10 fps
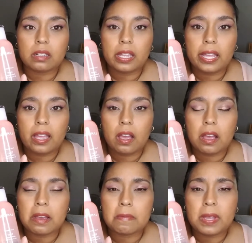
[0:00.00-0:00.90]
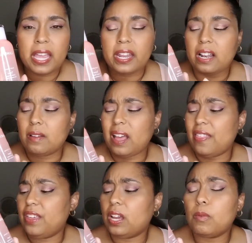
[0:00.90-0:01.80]
and I think I
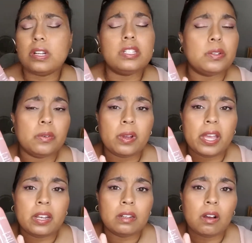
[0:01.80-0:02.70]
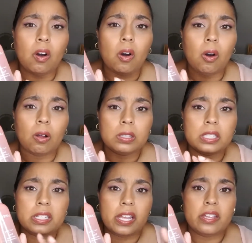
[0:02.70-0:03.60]
want to do an all
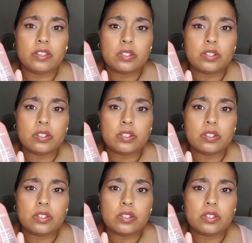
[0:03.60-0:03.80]
Laneige